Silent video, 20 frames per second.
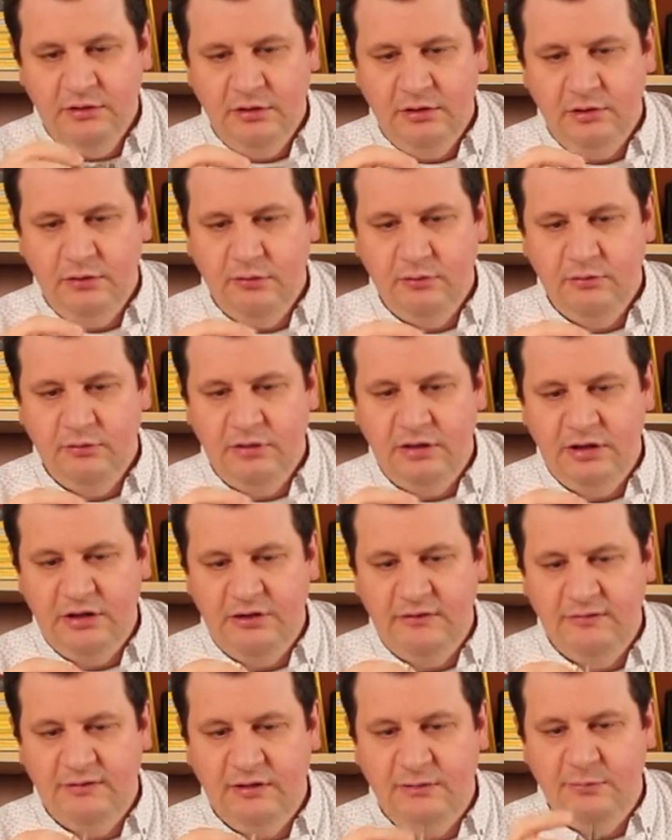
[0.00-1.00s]
You know, you can
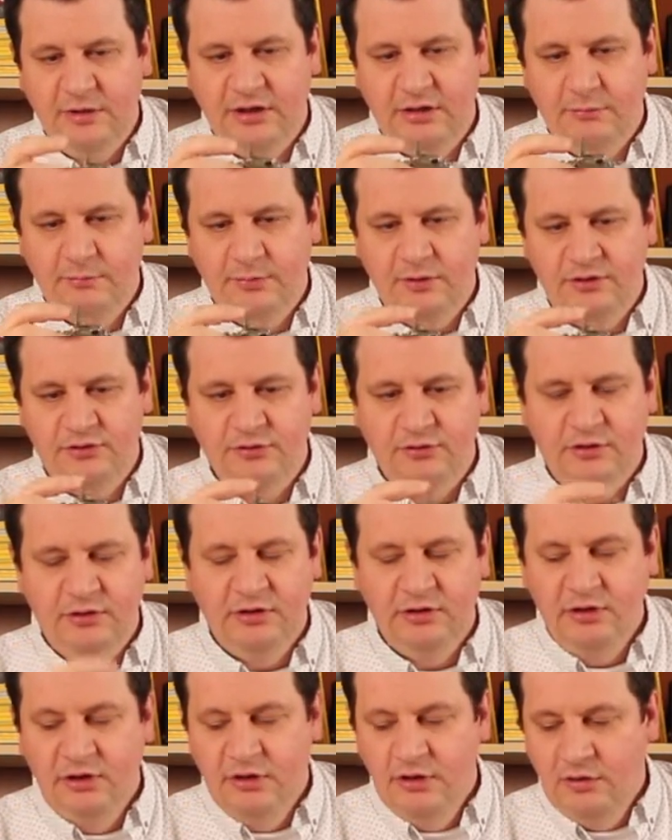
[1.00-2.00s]
make a
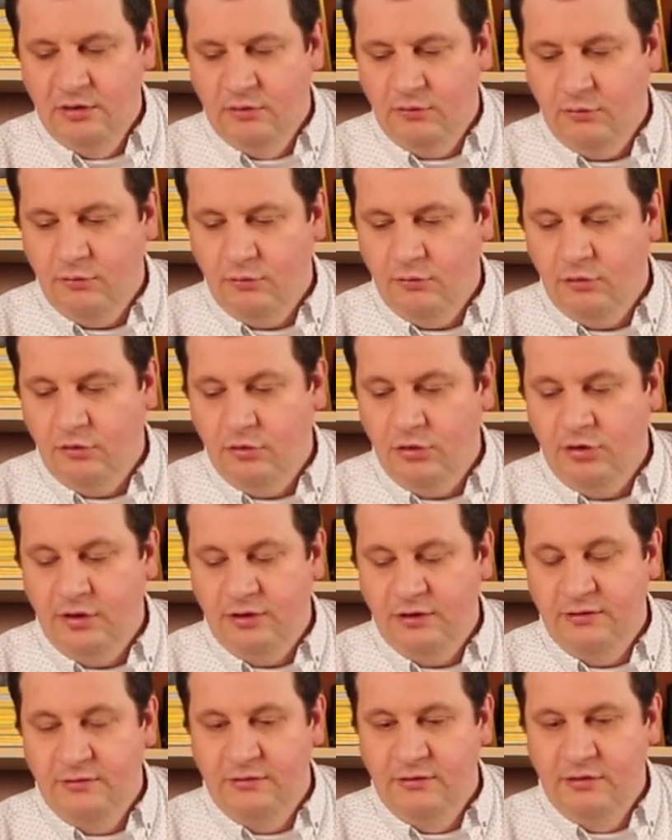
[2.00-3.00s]
picture, or